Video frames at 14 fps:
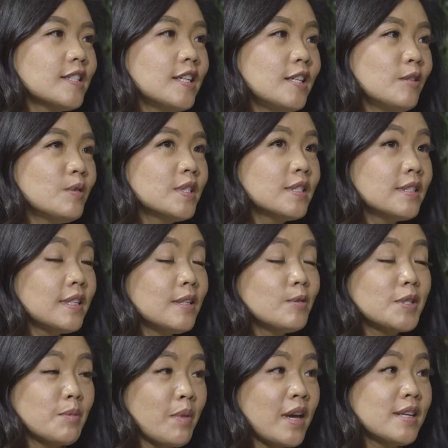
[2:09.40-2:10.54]
Yes, he was
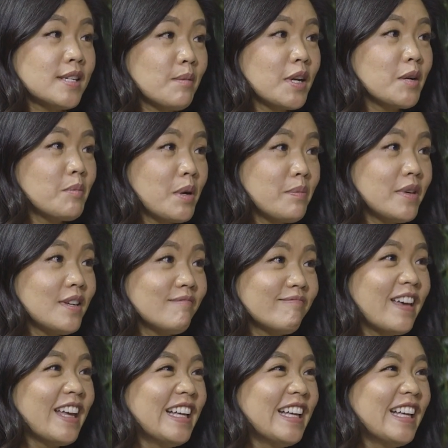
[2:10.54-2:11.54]
a pandemic puppy.